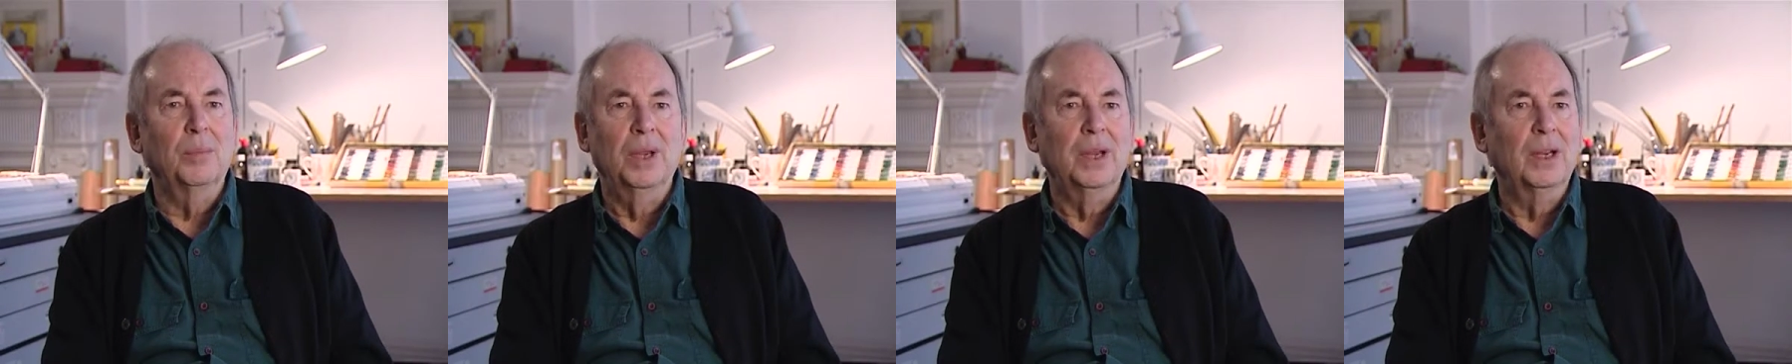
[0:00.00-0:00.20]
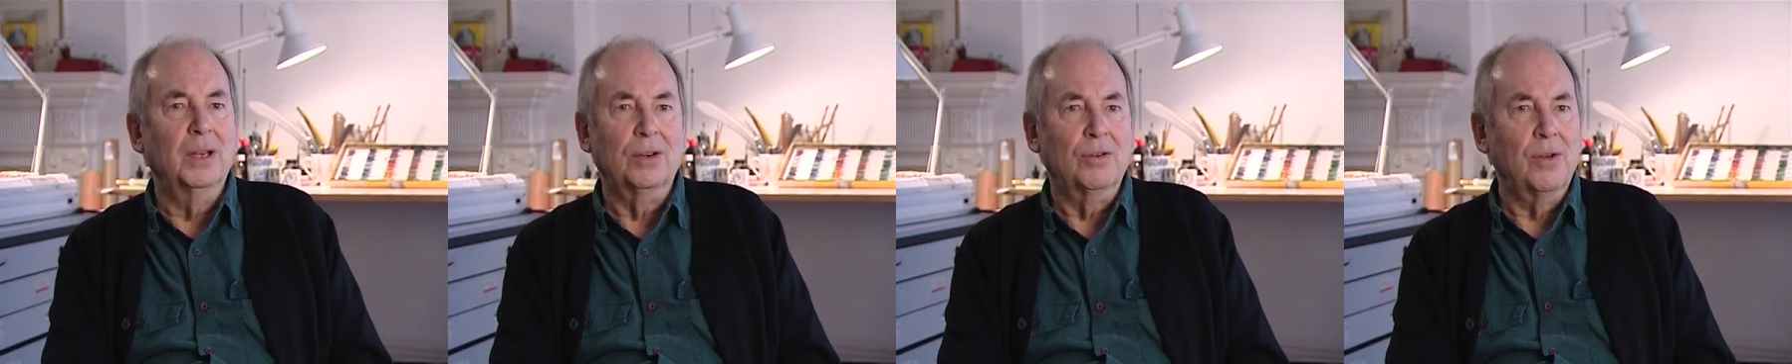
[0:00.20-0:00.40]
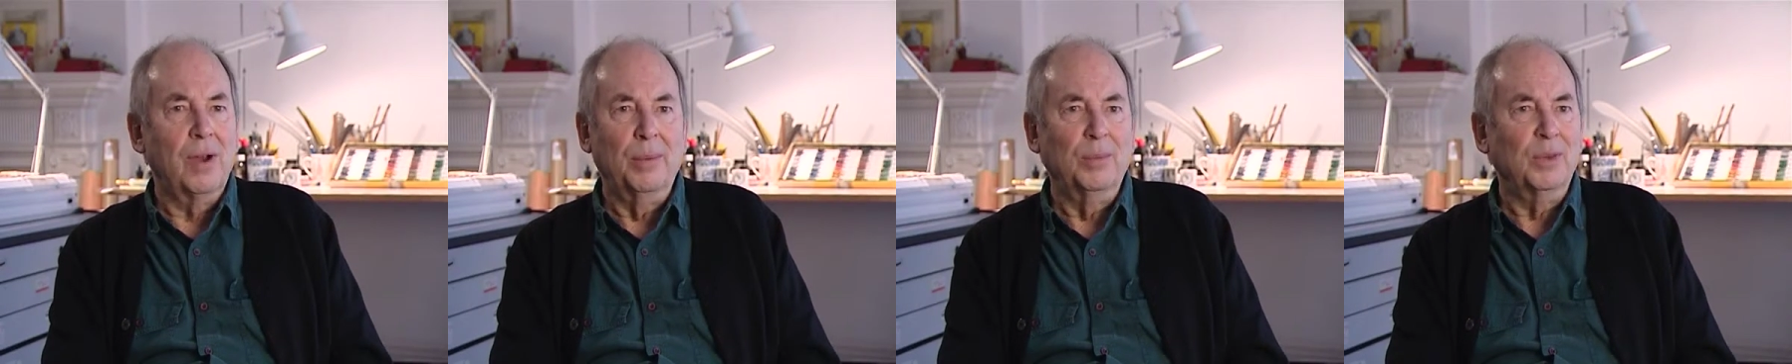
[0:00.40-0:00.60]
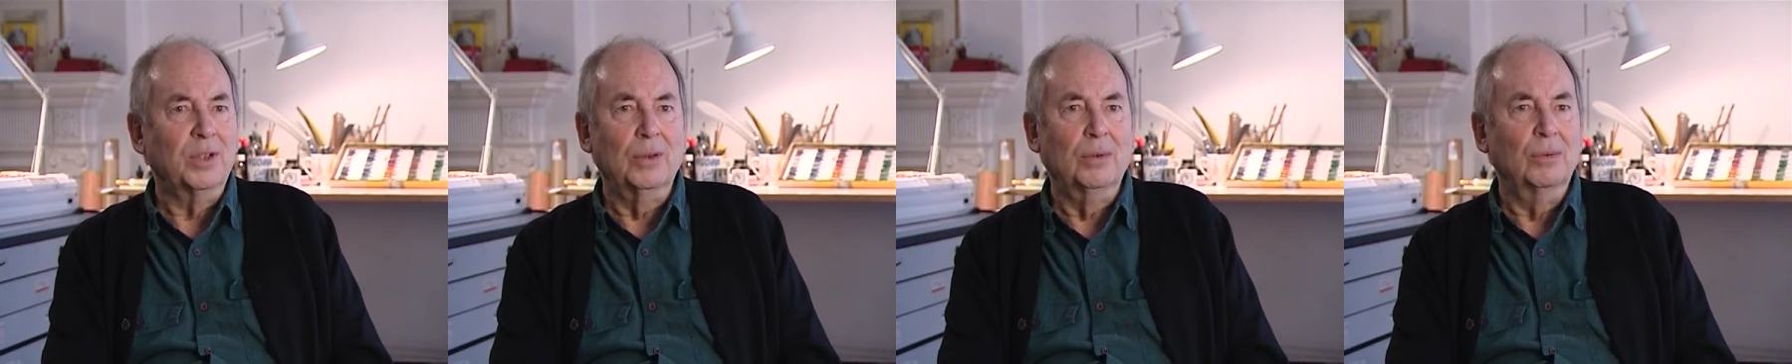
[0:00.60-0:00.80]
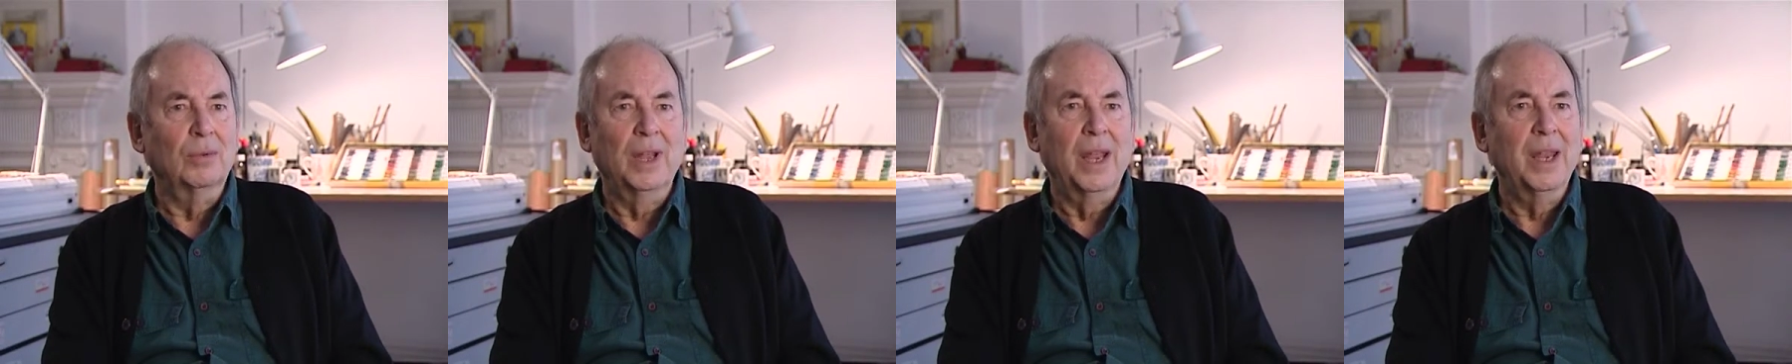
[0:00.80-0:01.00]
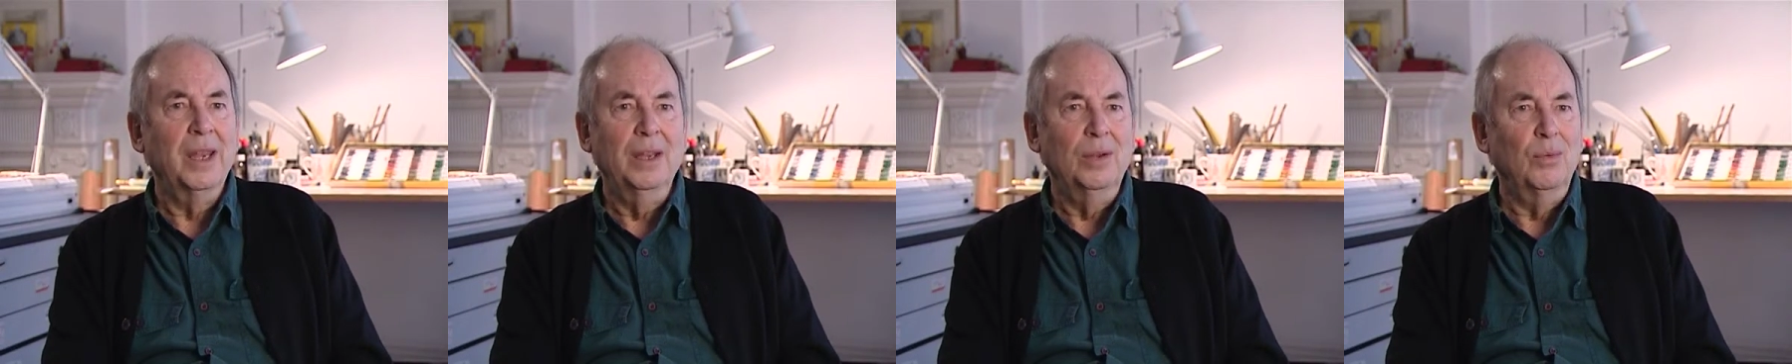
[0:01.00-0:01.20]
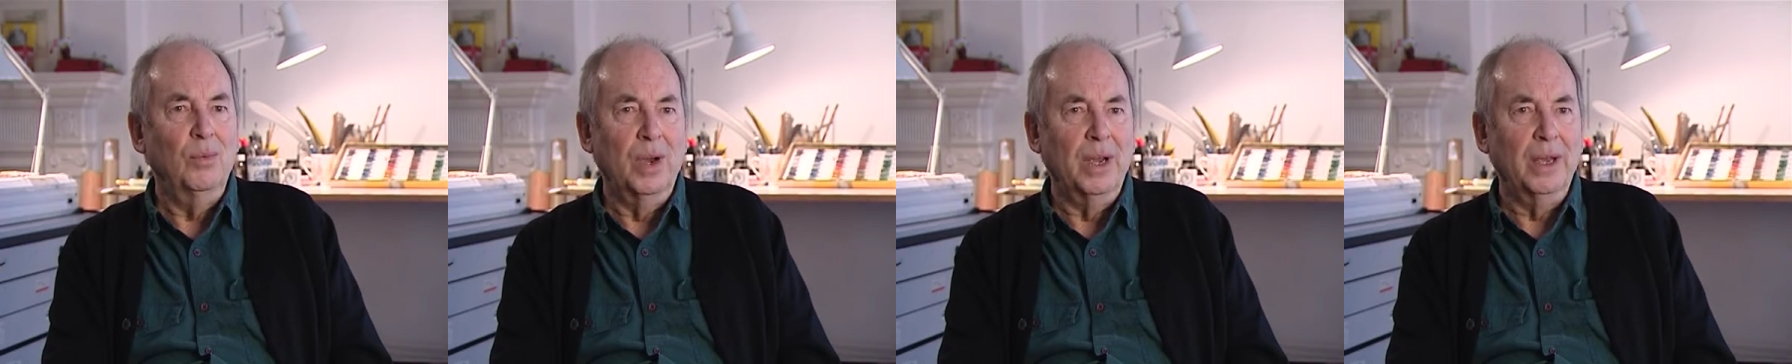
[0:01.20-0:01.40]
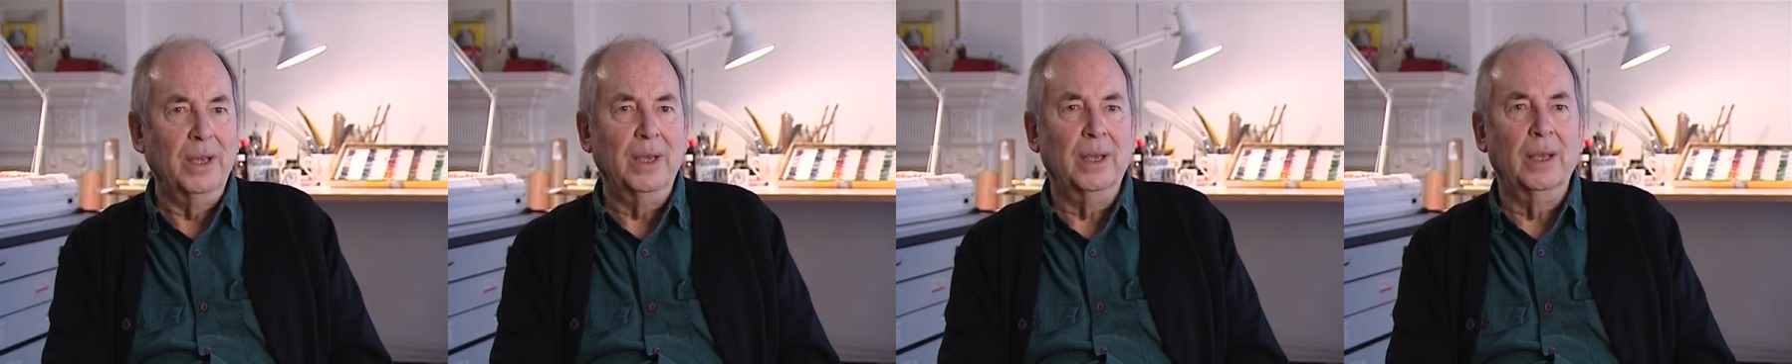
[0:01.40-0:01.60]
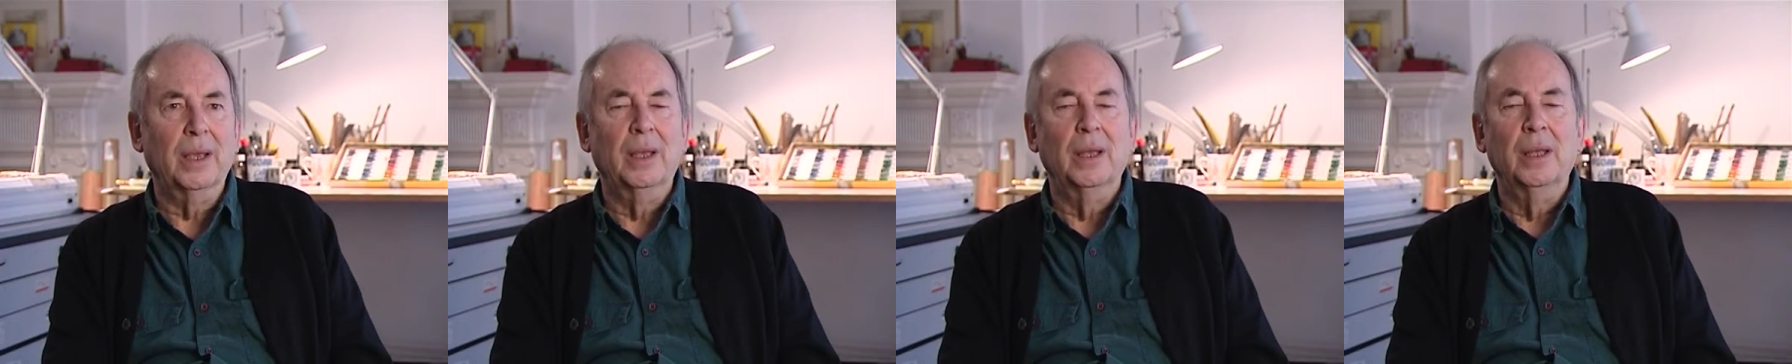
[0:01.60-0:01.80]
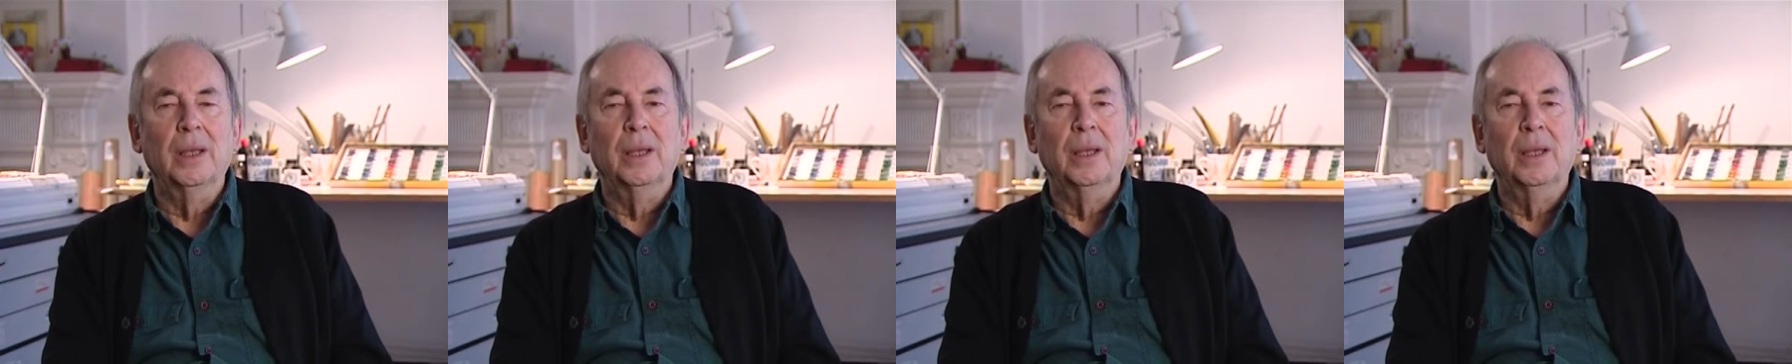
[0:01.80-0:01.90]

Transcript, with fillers: in a grammar school anyway.